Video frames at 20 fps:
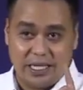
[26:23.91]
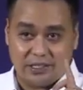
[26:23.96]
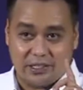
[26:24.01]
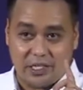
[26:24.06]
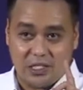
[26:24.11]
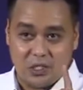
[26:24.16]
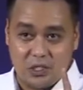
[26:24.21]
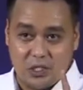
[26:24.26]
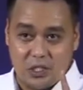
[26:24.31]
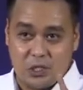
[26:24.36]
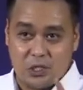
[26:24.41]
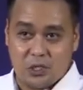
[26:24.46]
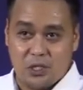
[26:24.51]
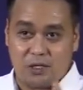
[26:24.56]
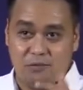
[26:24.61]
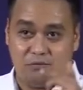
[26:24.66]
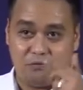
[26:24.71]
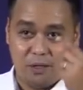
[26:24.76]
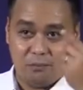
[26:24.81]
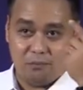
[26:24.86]
a
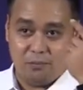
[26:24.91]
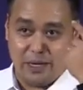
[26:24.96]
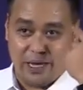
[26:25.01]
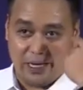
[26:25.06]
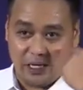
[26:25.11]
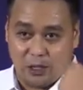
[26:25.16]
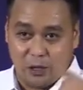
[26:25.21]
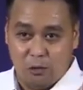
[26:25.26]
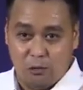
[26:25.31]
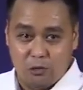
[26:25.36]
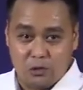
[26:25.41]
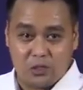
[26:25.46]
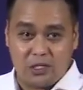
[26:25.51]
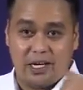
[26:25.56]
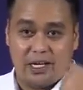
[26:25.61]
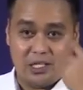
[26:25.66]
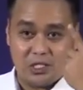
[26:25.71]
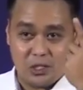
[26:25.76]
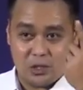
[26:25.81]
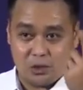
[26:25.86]
transition from a closed
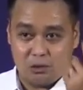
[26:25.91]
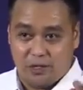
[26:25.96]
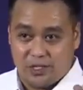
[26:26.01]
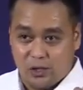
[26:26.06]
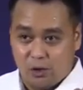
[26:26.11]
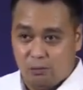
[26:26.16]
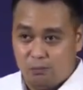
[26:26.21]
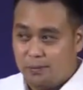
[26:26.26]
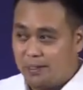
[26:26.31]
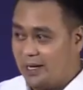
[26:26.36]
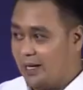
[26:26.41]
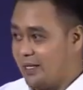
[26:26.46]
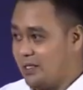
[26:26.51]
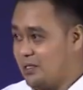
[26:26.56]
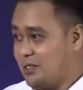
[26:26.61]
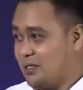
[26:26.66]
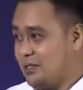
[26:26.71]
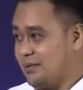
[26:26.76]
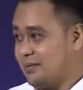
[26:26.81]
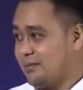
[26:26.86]
eyes to an open
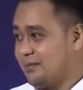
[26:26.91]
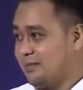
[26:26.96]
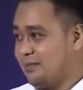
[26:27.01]
eyes.